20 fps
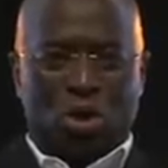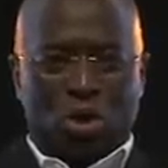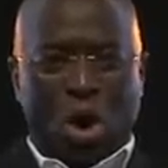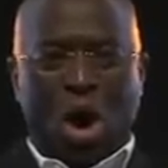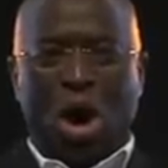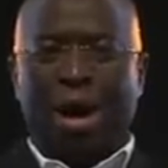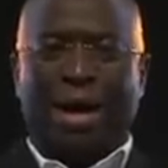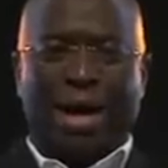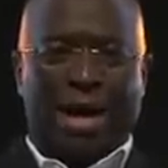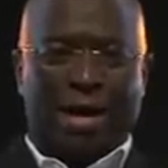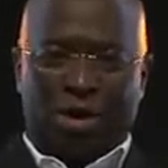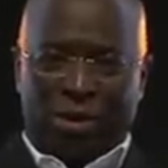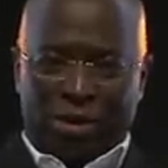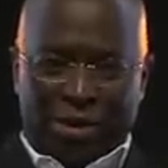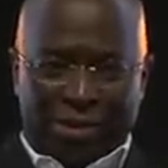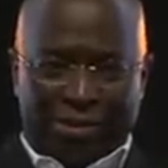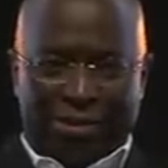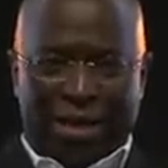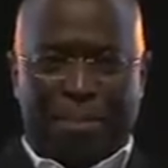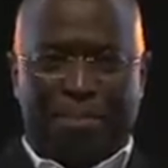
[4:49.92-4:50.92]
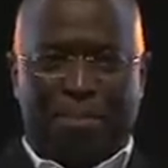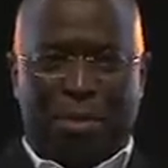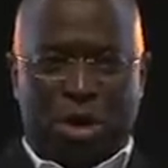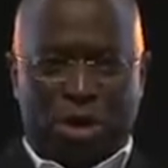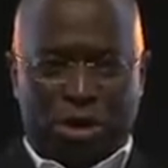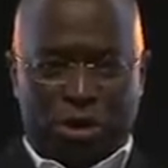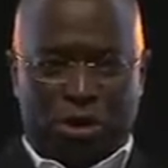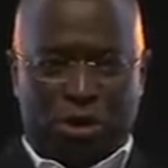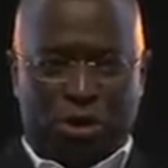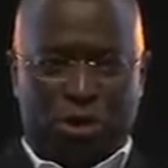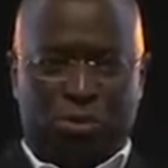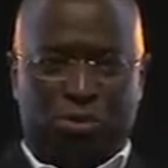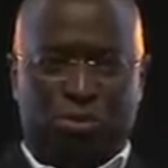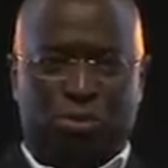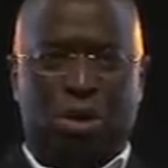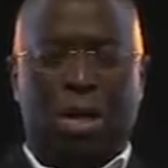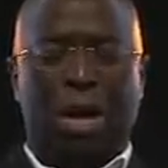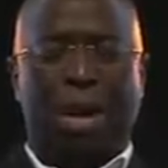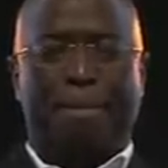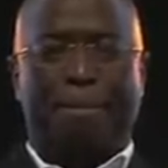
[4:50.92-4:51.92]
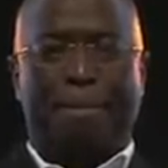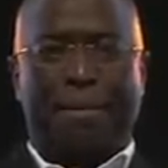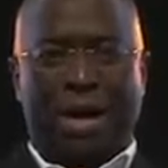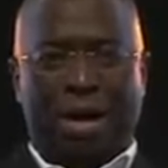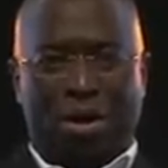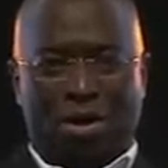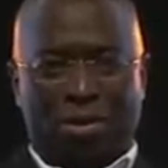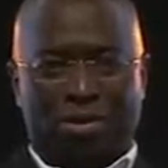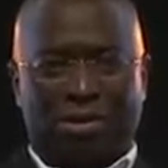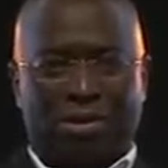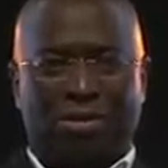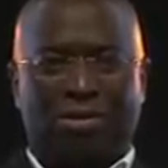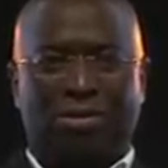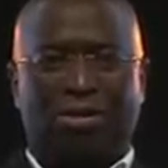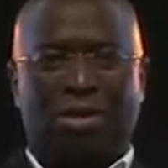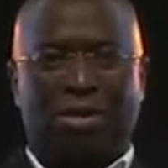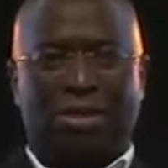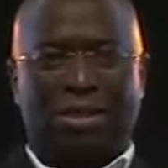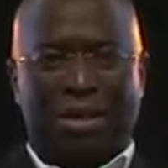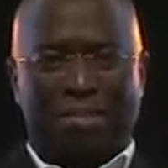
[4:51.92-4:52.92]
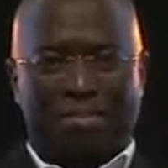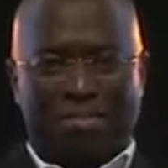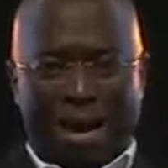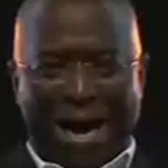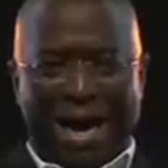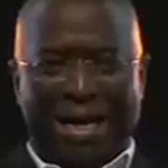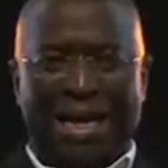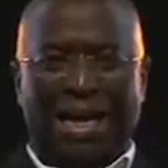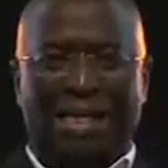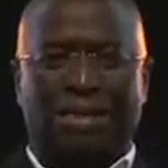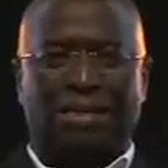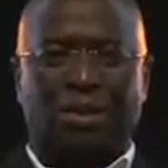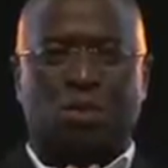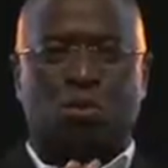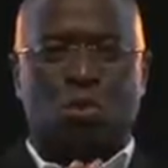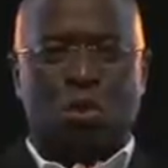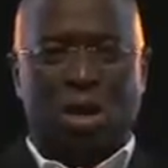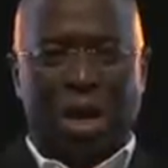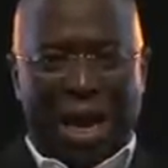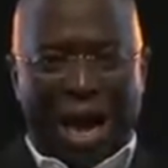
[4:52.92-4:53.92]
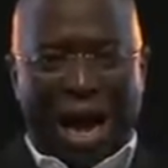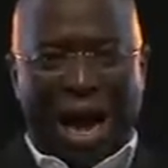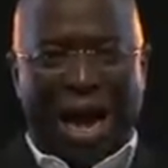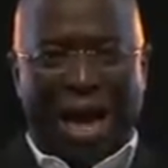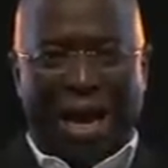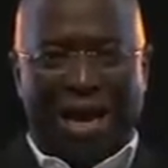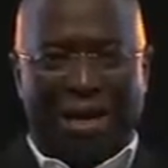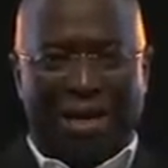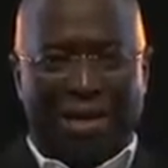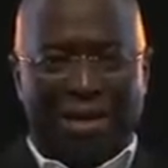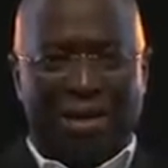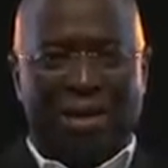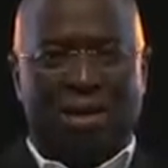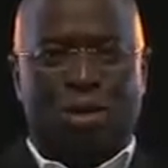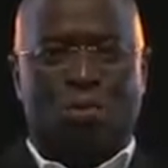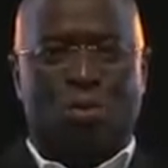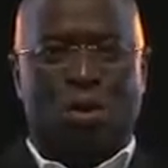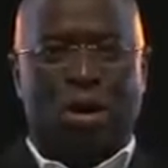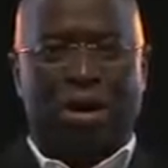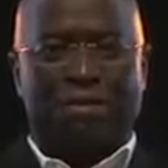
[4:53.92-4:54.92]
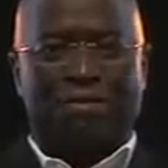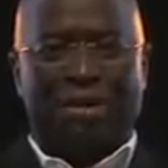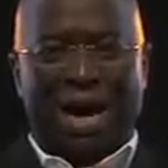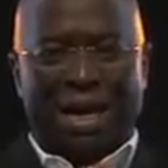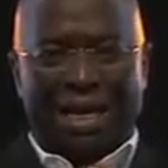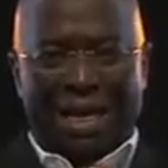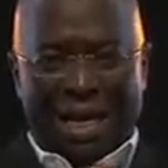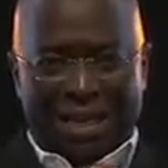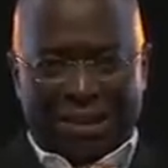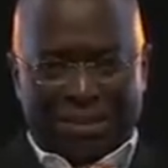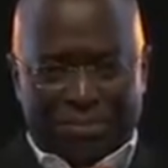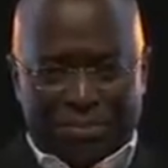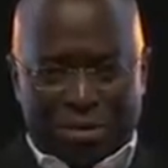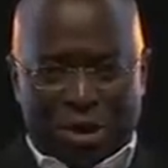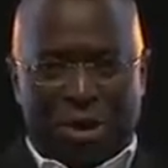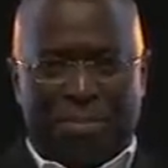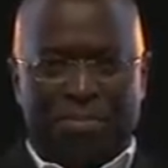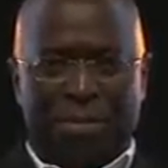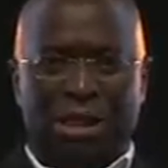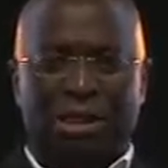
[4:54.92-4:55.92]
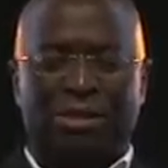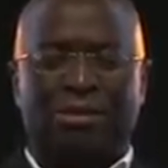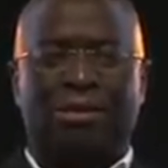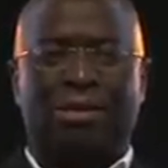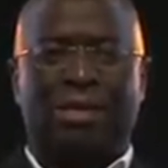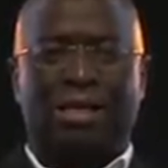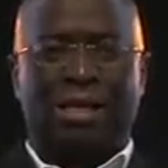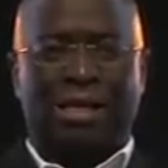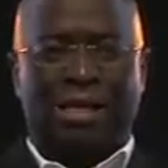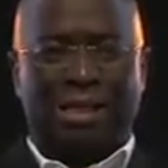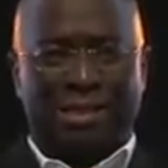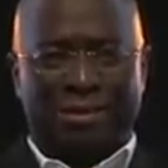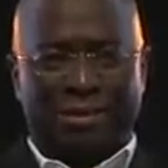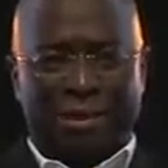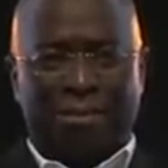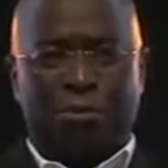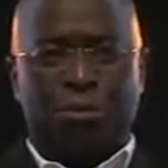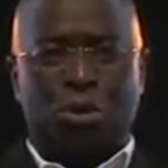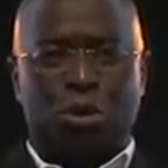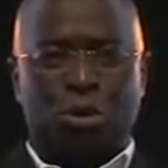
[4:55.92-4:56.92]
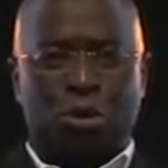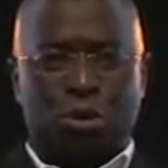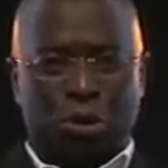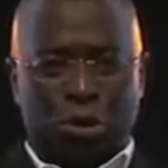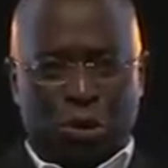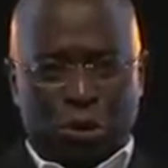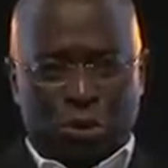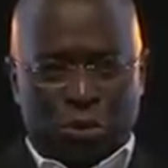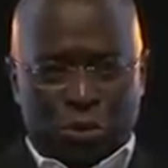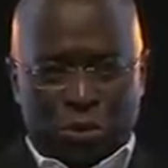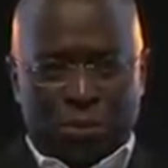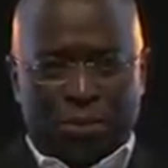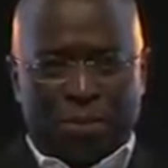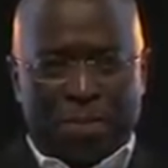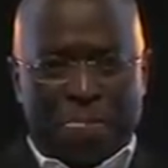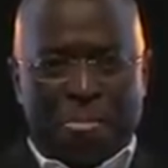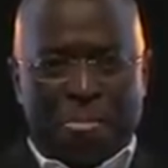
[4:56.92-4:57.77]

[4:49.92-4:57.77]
God cannot disappoint you, because it's not a man that he will lie. Whatever he has promised, he's able to do.